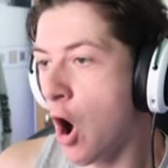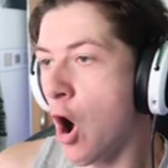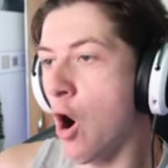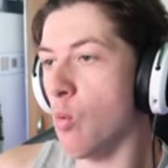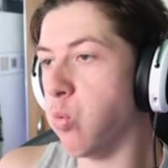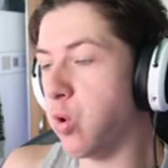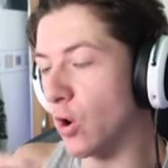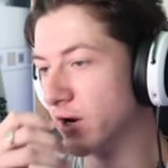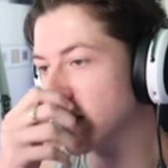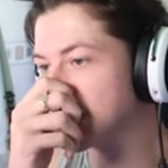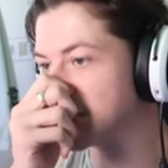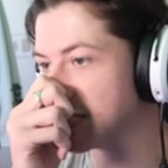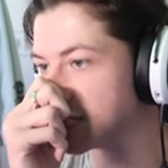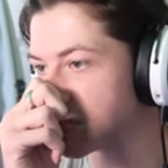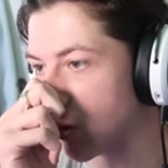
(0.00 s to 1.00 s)
What an
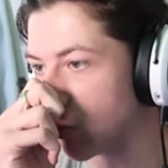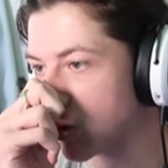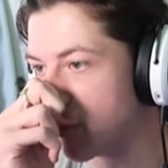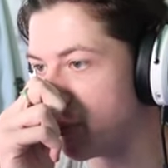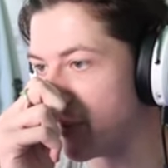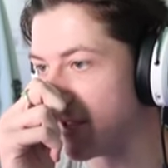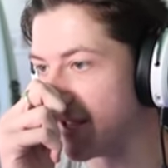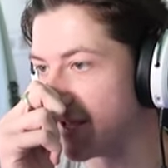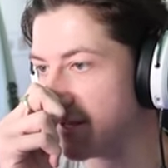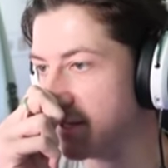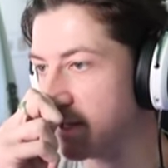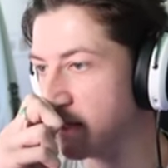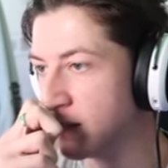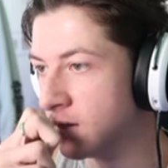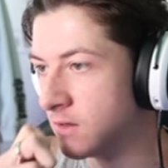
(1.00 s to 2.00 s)
assist that would have been.
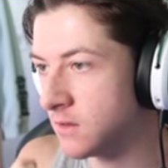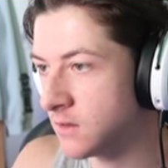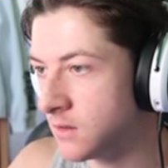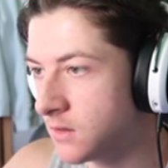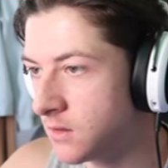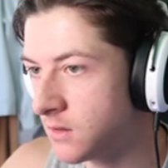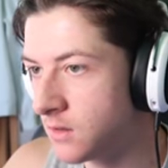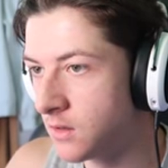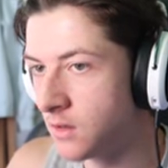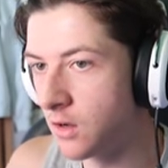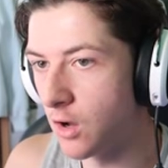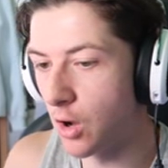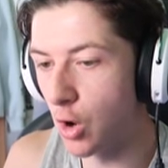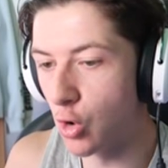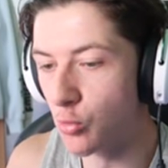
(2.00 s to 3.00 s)

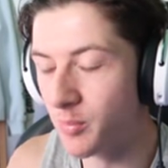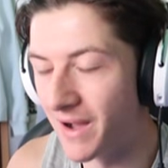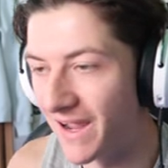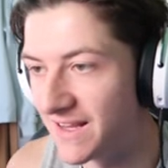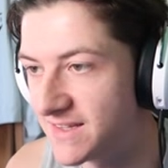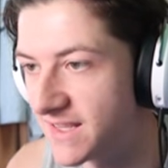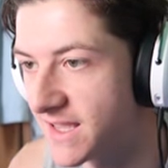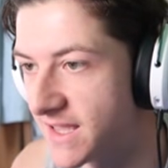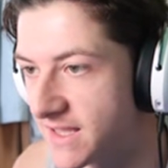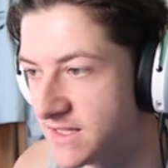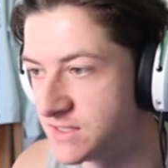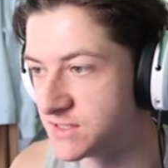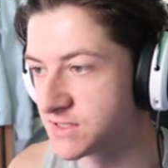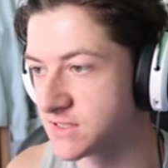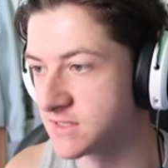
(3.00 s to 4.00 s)
Oh, my days.